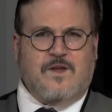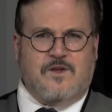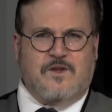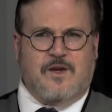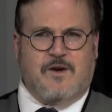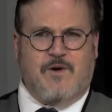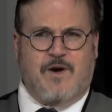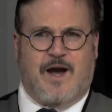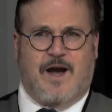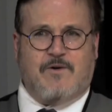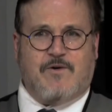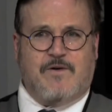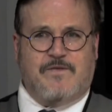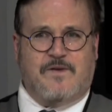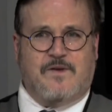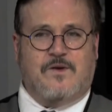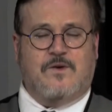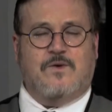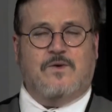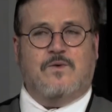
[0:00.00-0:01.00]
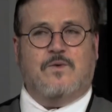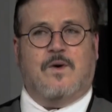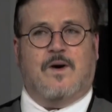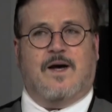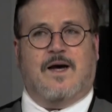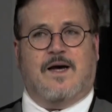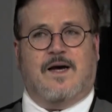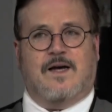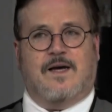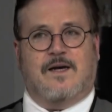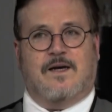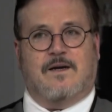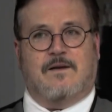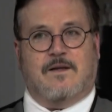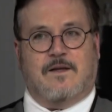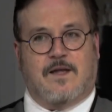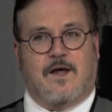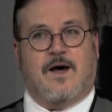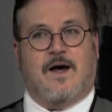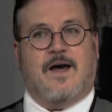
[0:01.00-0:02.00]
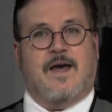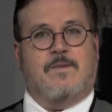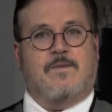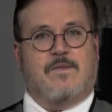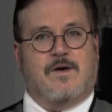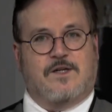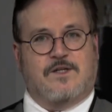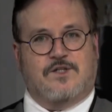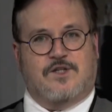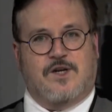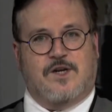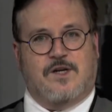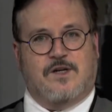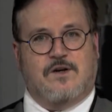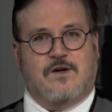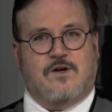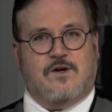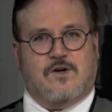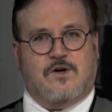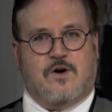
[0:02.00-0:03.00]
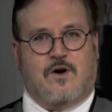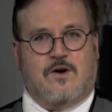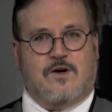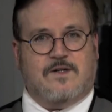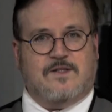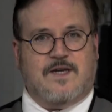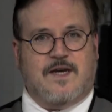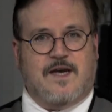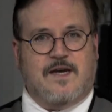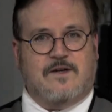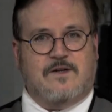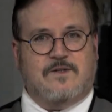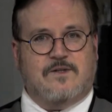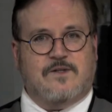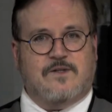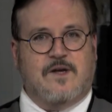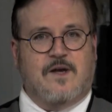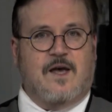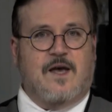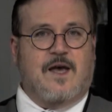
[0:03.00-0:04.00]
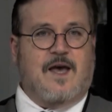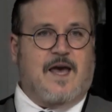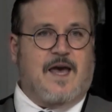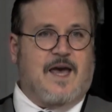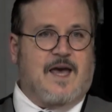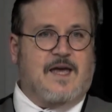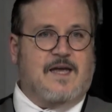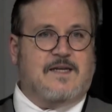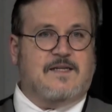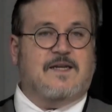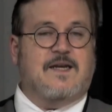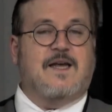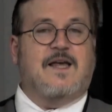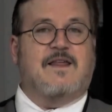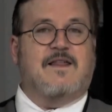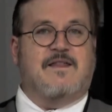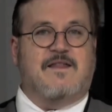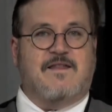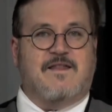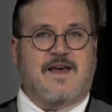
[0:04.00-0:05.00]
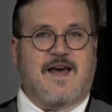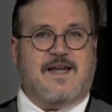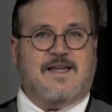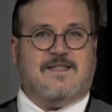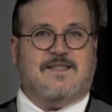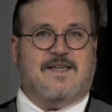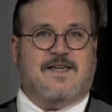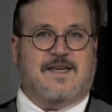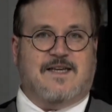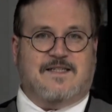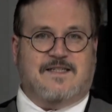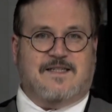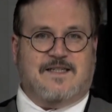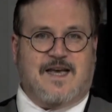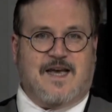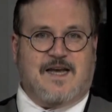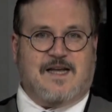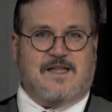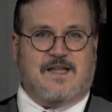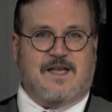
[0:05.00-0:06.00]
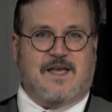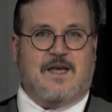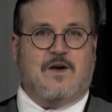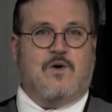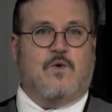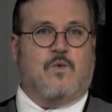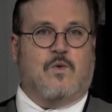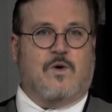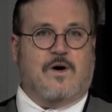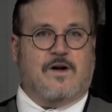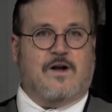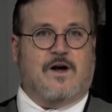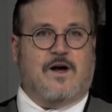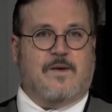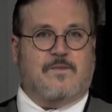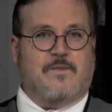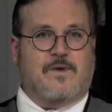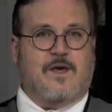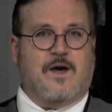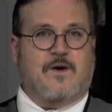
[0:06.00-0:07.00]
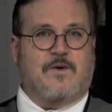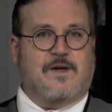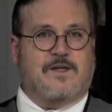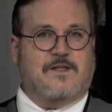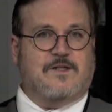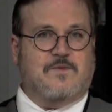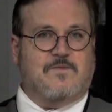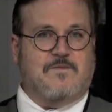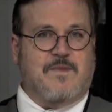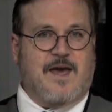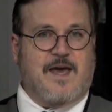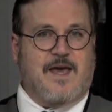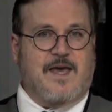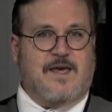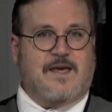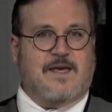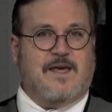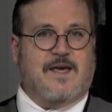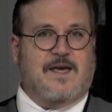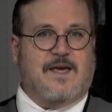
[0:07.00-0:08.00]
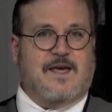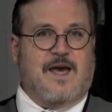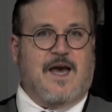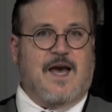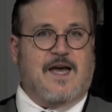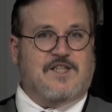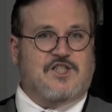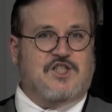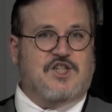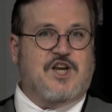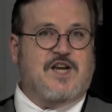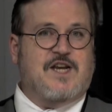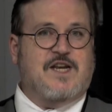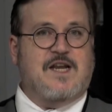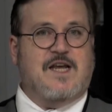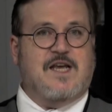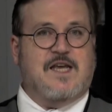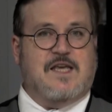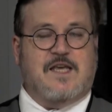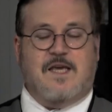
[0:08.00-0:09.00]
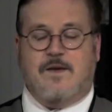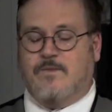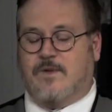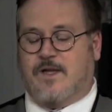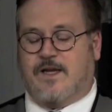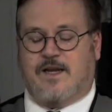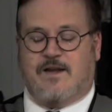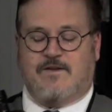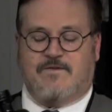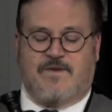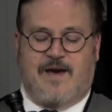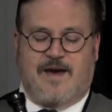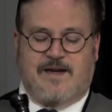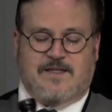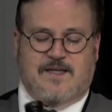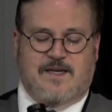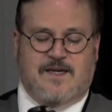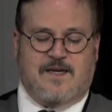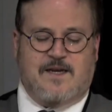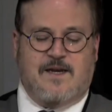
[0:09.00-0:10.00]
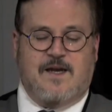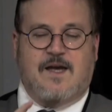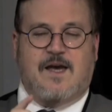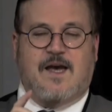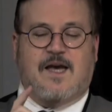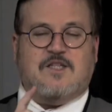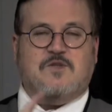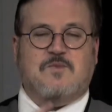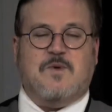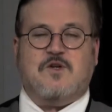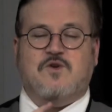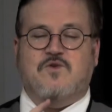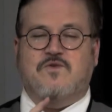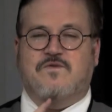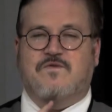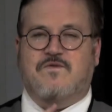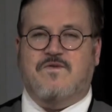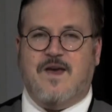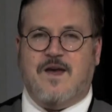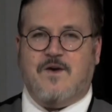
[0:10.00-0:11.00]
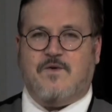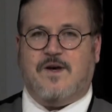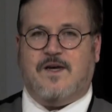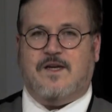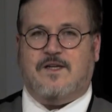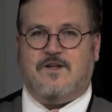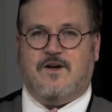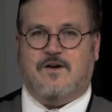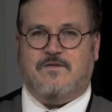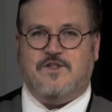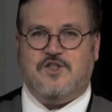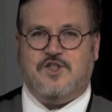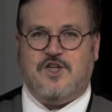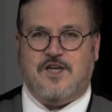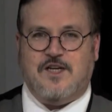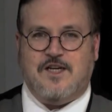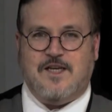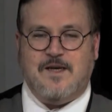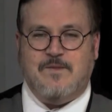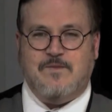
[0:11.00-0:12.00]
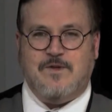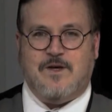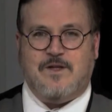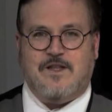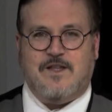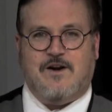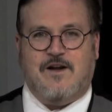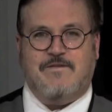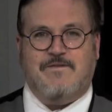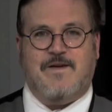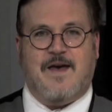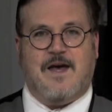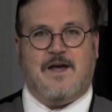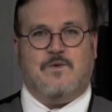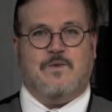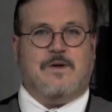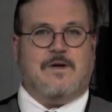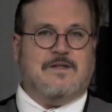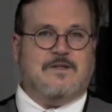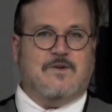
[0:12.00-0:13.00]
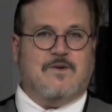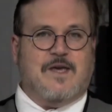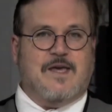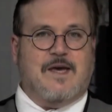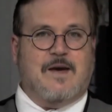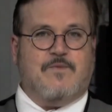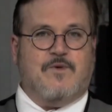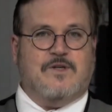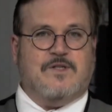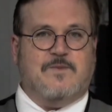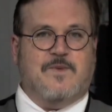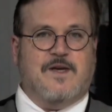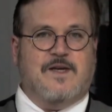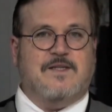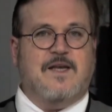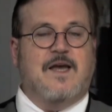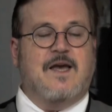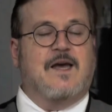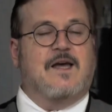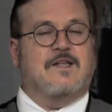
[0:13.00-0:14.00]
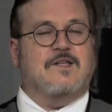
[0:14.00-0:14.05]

There are a few lime gin cocktails, and that's exactly what I'm going to make, a gin gimlet. In fact, a special variant of a gin gimlet that I found when I was looking up recipes.